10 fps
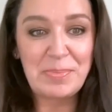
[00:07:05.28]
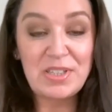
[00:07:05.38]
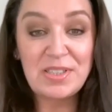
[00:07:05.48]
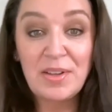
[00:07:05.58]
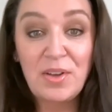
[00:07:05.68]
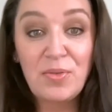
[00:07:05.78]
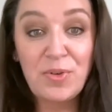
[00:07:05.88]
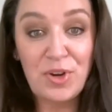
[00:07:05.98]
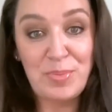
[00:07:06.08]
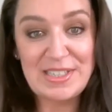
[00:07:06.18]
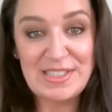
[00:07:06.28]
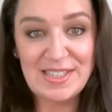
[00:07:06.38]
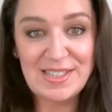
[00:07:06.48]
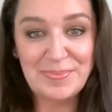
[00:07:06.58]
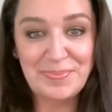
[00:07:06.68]
But for your
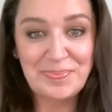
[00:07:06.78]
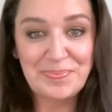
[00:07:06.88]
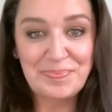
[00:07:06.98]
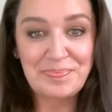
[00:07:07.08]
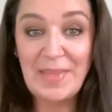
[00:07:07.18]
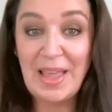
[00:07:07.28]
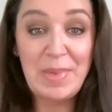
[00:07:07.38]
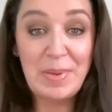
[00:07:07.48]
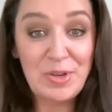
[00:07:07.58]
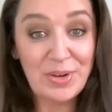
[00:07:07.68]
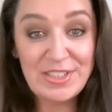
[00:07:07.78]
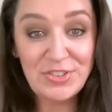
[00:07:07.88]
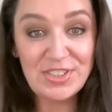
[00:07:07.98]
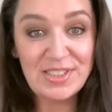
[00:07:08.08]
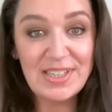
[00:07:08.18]
business, and maybe you're
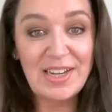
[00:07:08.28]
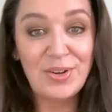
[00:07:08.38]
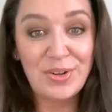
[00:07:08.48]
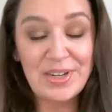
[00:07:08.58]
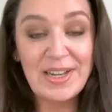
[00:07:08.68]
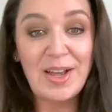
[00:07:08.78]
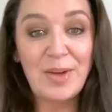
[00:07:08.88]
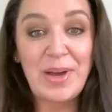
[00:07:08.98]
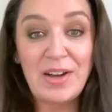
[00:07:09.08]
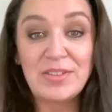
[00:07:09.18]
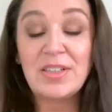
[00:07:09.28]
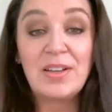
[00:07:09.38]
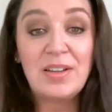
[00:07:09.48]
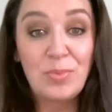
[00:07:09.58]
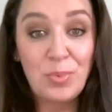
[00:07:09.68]
interested in learning about
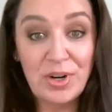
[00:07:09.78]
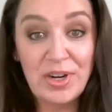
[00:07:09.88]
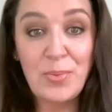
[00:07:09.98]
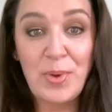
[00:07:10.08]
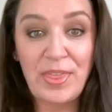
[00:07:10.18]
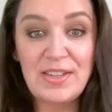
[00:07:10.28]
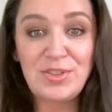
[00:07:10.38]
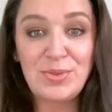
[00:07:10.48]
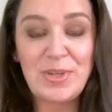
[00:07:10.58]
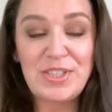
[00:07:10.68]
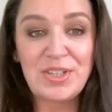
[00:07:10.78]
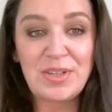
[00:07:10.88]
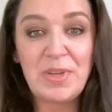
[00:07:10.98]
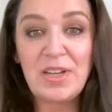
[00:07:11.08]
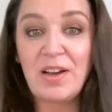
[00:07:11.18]
working with
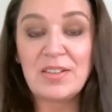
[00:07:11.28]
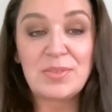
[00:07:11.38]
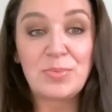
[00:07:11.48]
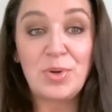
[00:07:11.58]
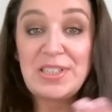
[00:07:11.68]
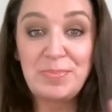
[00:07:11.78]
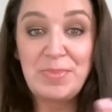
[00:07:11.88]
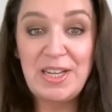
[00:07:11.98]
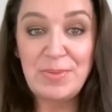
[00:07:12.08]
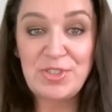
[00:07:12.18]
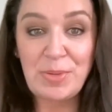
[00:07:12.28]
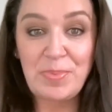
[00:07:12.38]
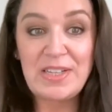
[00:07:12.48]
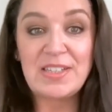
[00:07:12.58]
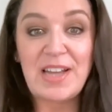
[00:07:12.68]
intuition, because what is mediumship?
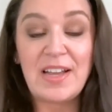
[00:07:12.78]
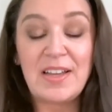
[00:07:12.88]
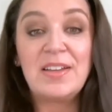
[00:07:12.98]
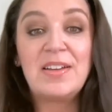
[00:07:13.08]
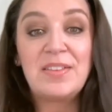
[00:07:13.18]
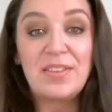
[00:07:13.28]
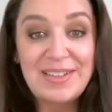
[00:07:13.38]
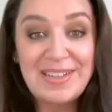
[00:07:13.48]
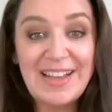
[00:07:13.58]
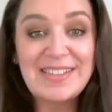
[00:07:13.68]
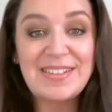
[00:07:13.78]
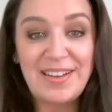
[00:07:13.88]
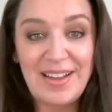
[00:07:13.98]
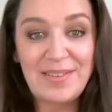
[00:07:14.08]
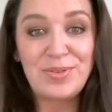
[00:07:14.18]
It's like the next
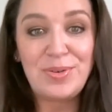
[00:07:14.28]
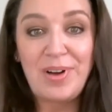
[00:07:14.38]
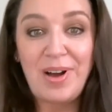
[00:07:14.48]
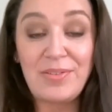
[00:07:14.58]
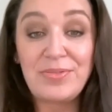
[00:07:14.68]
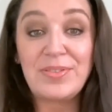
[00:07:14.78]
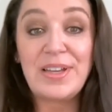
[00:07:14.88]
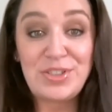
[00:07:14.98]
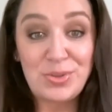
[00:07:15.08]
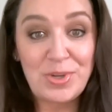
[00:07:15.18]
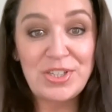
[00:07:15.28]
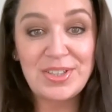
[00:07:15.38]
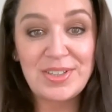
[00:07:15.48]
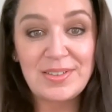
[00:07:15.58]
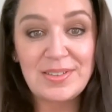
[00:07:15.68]
level of
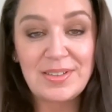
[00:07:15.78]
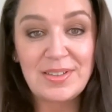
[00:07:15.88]
intuition.